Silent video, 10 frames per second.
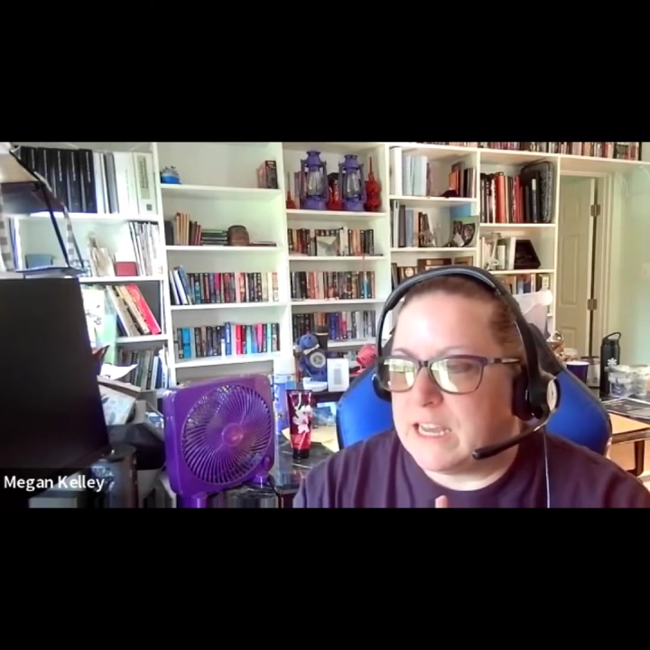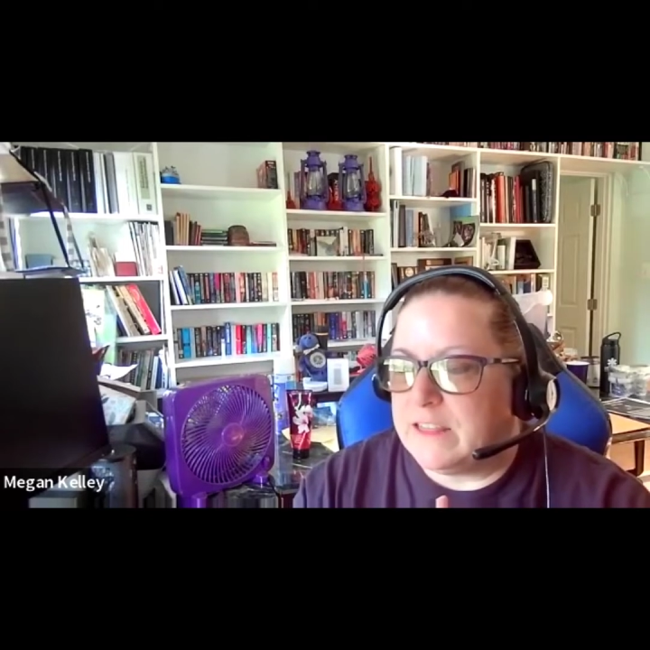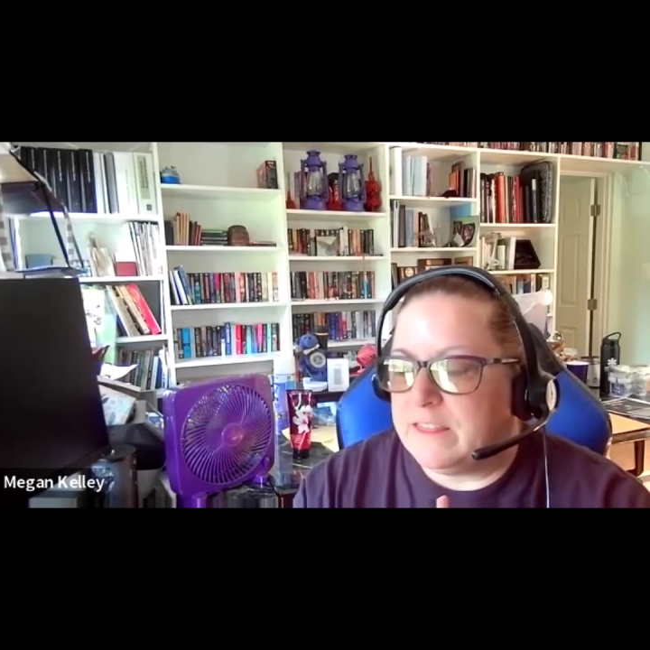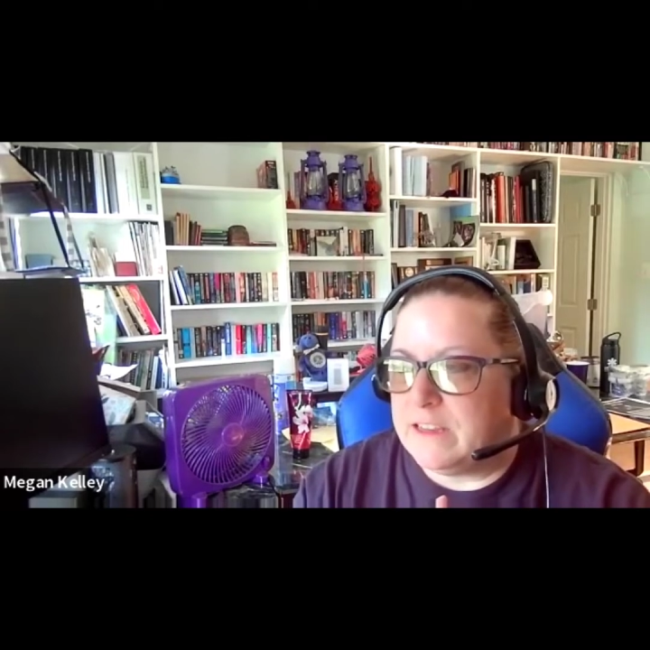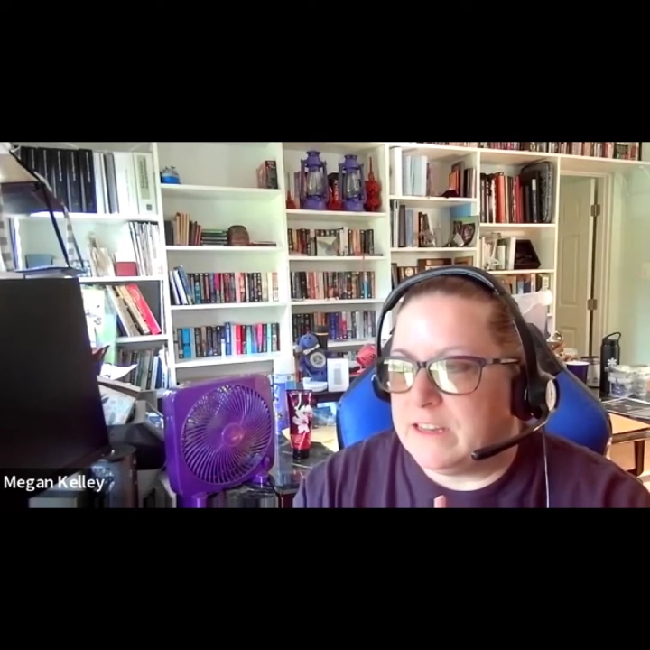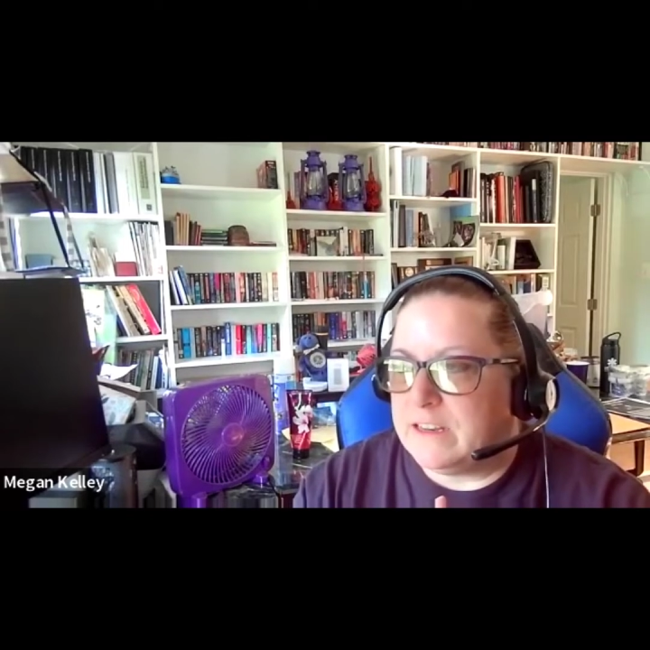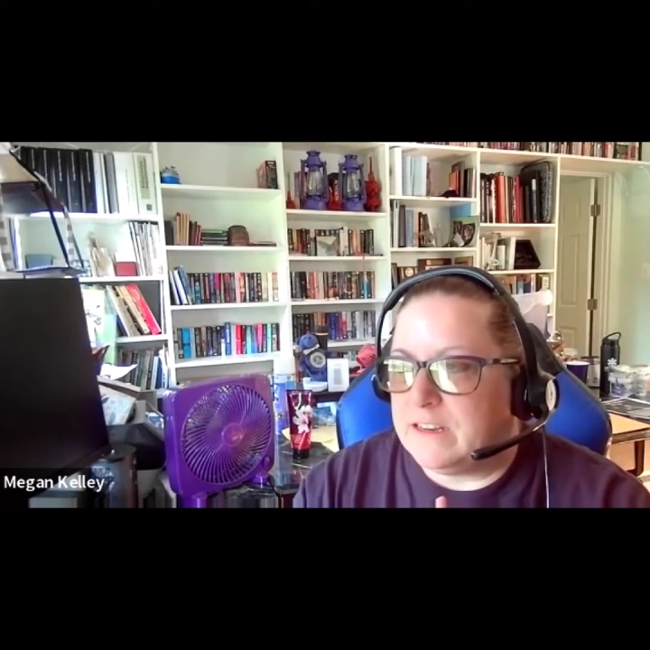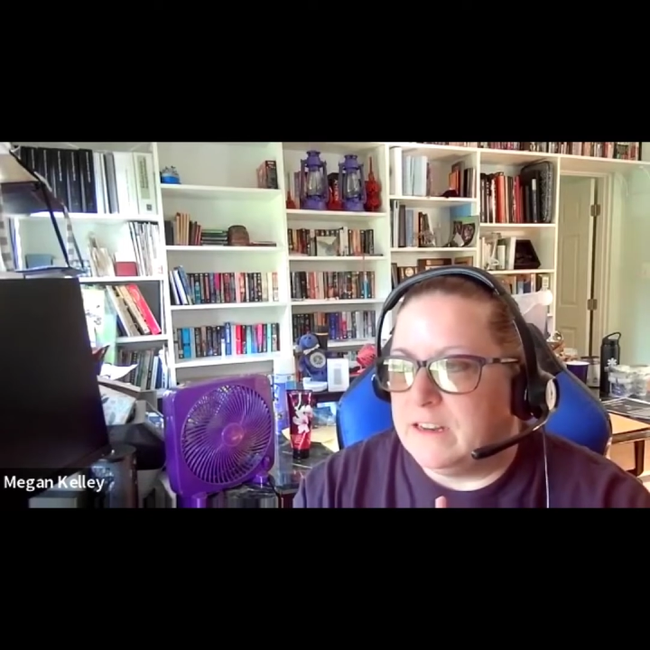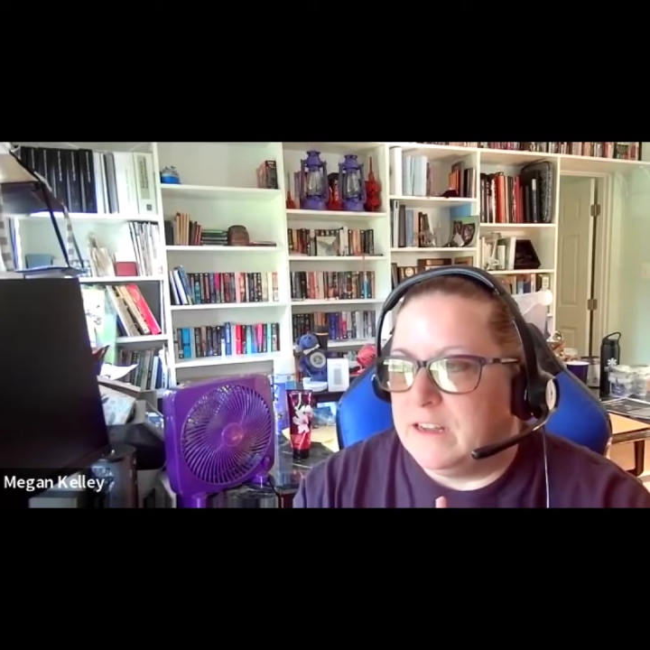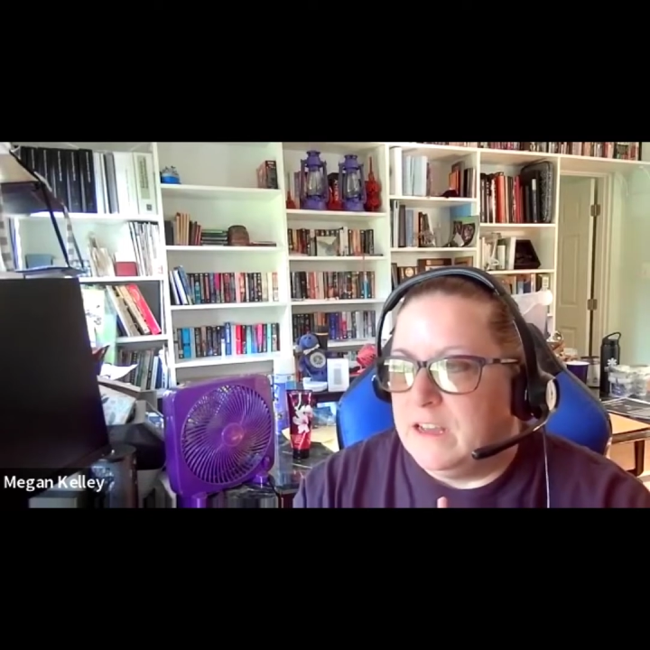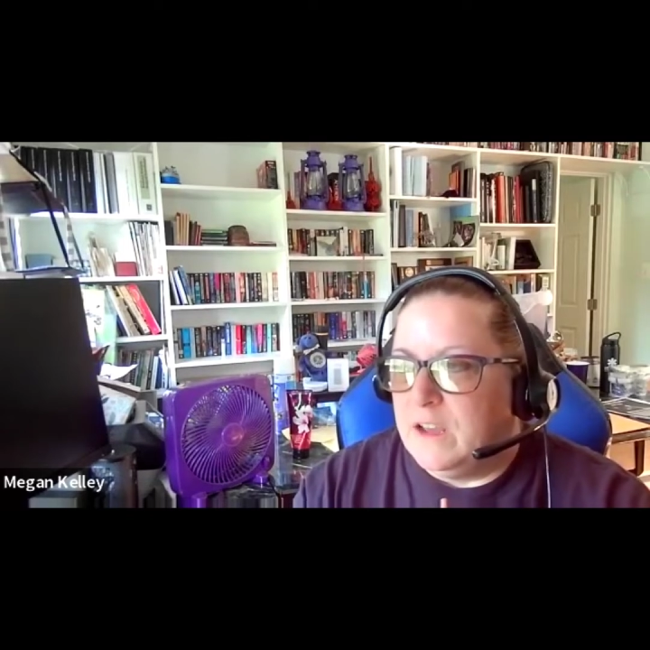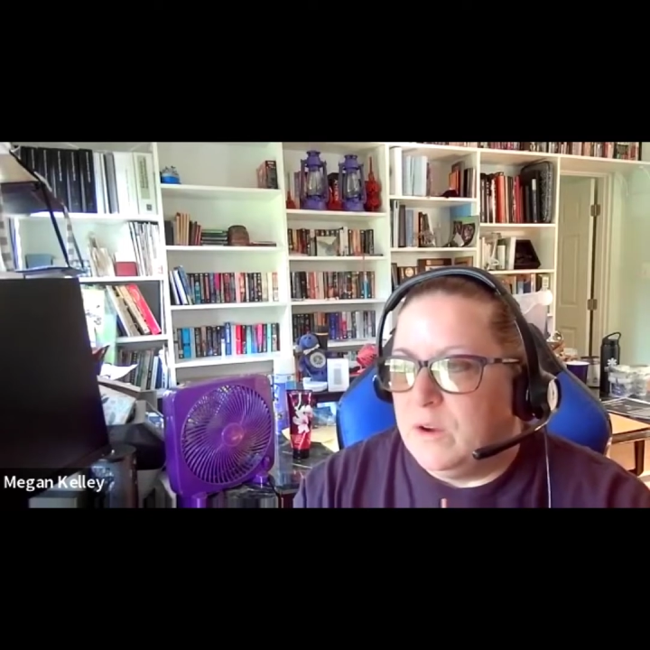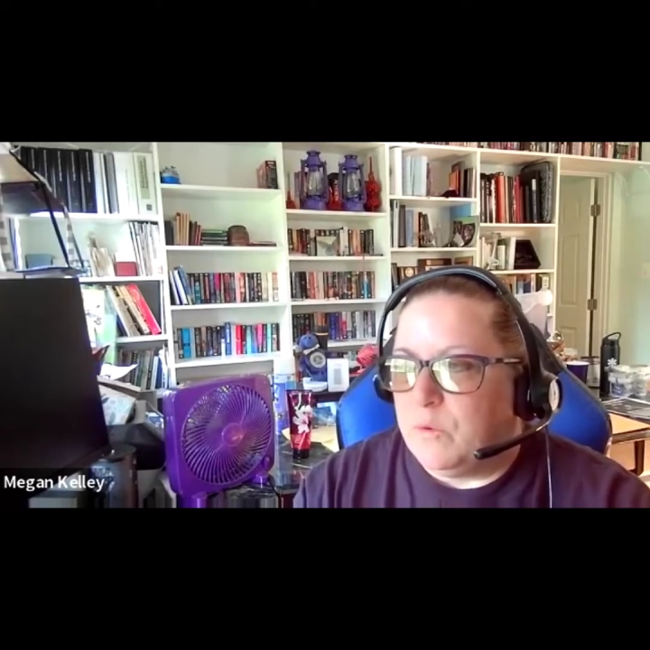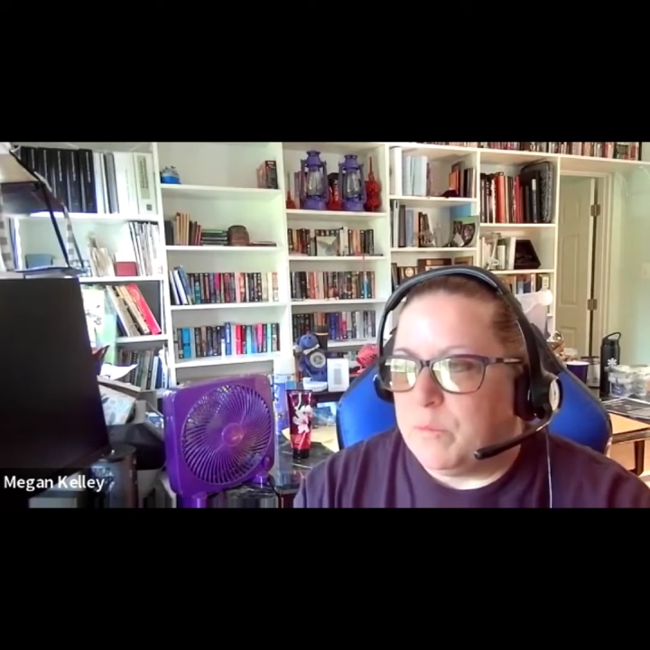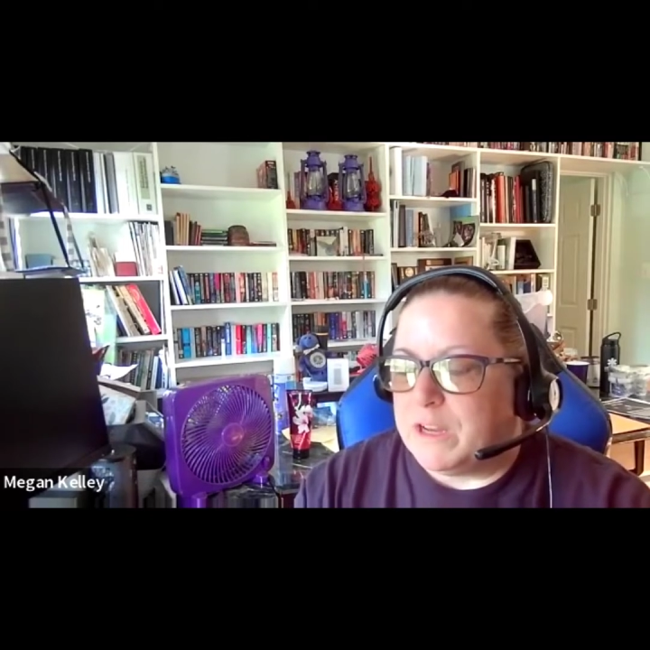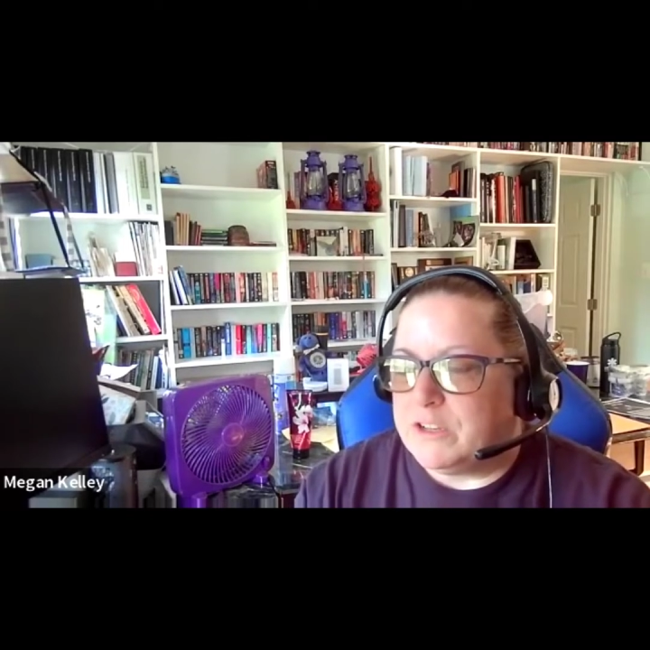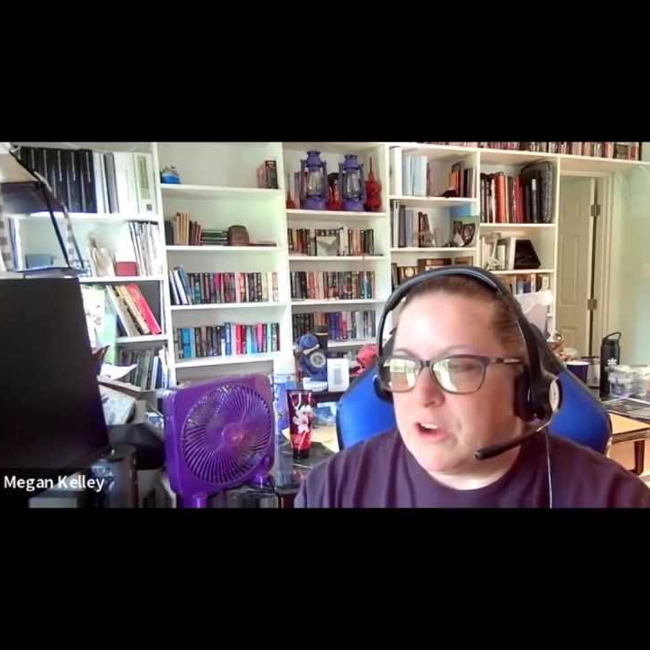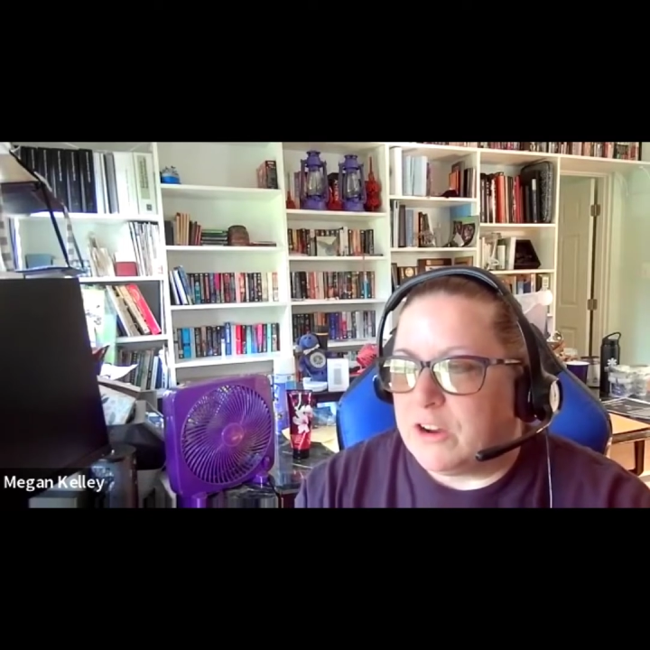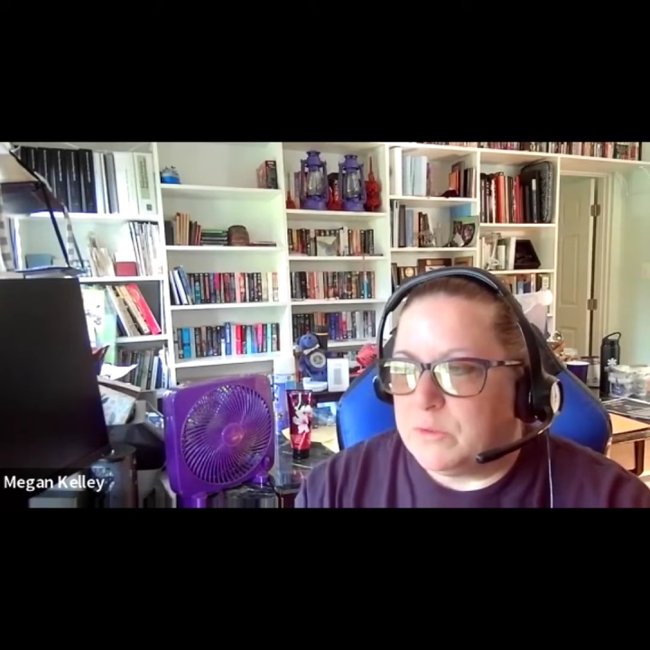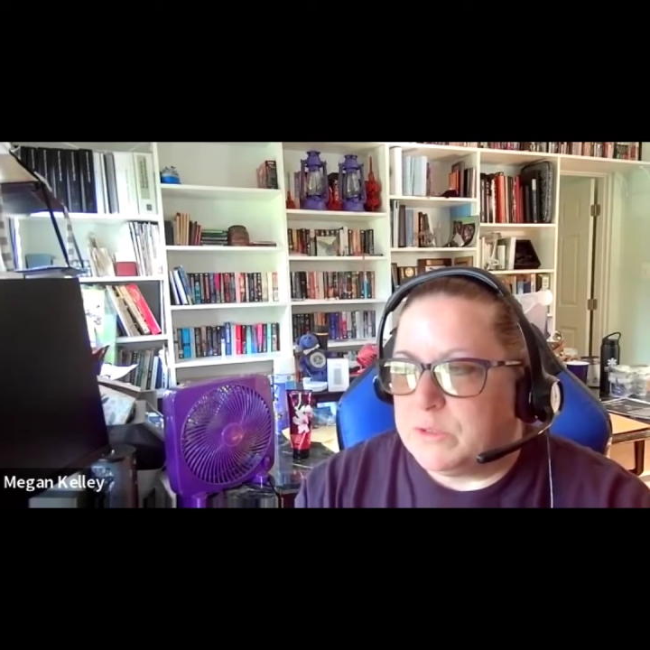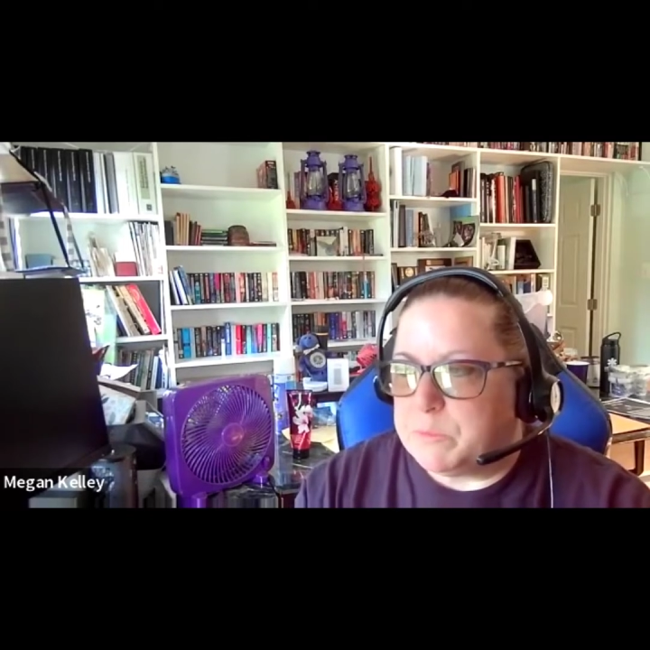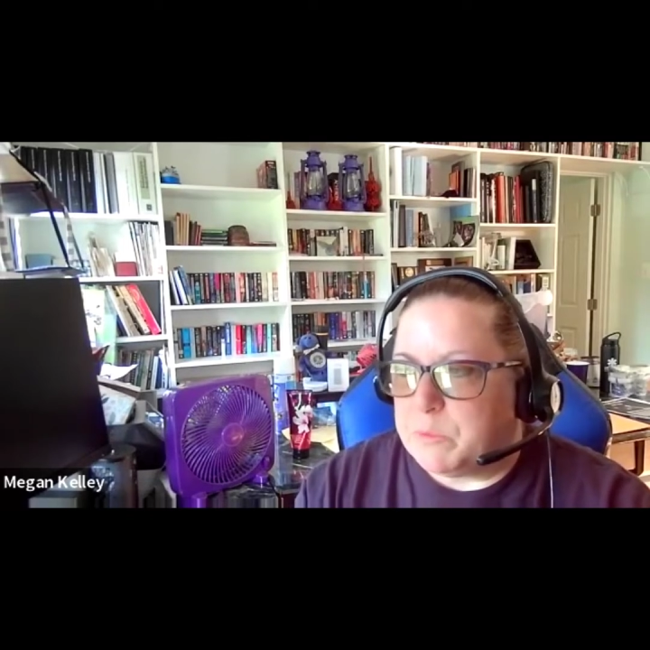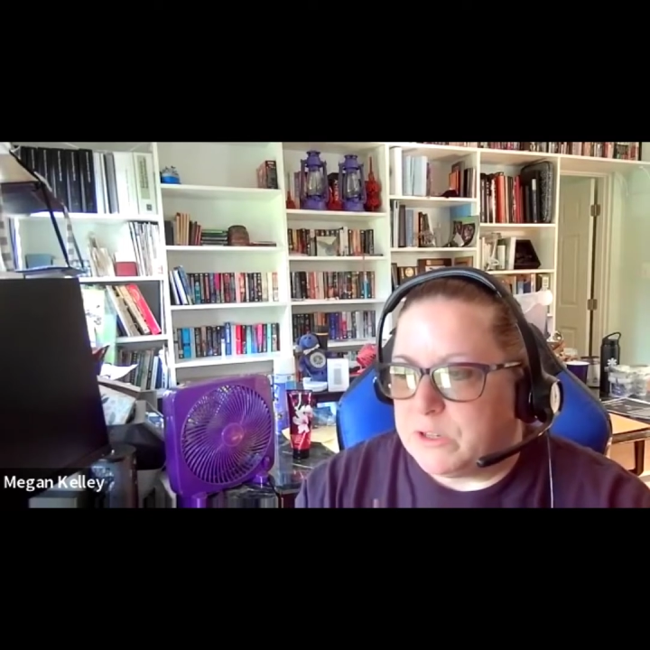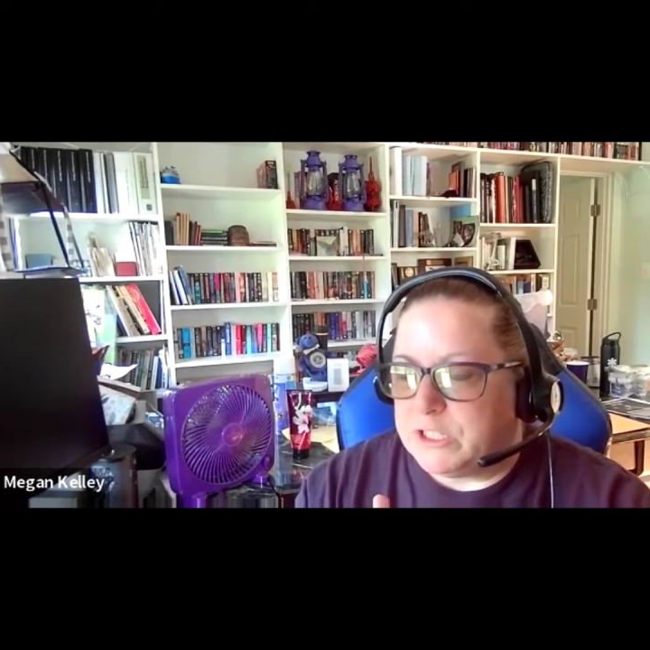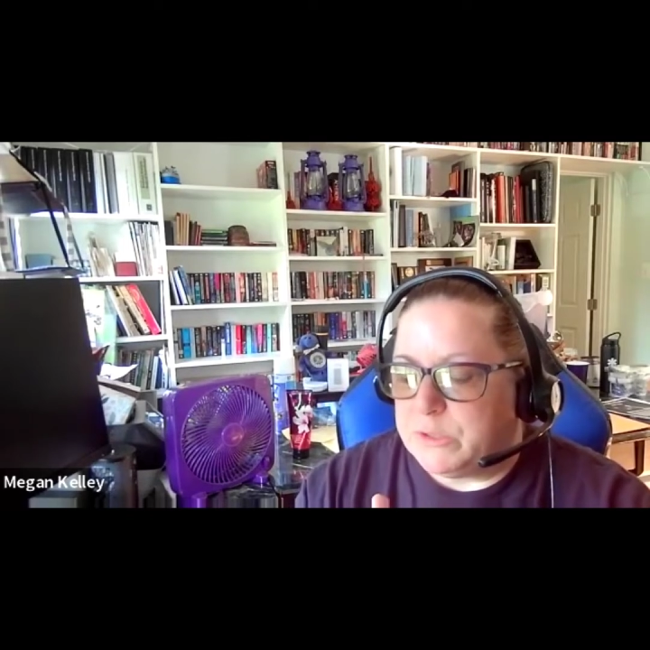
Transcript: And then when my daughter was born,